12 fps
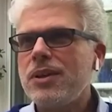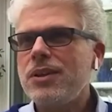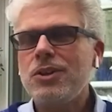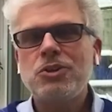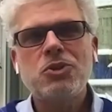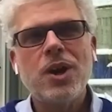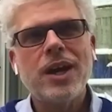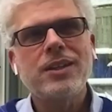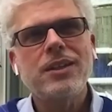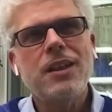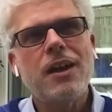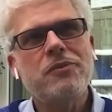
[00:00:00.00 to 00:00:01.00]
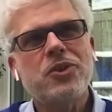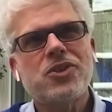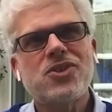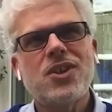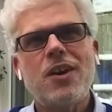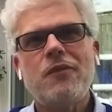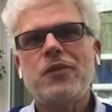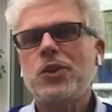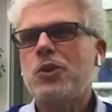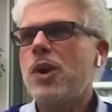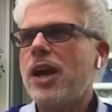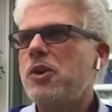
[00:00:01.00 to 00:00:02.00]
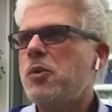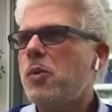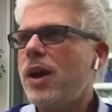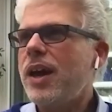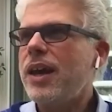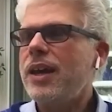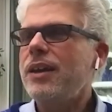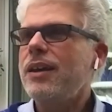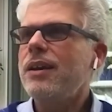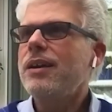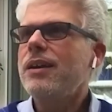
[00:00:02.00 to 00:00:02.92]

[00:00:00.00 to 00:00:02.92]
You're trying to love yourself in the right way.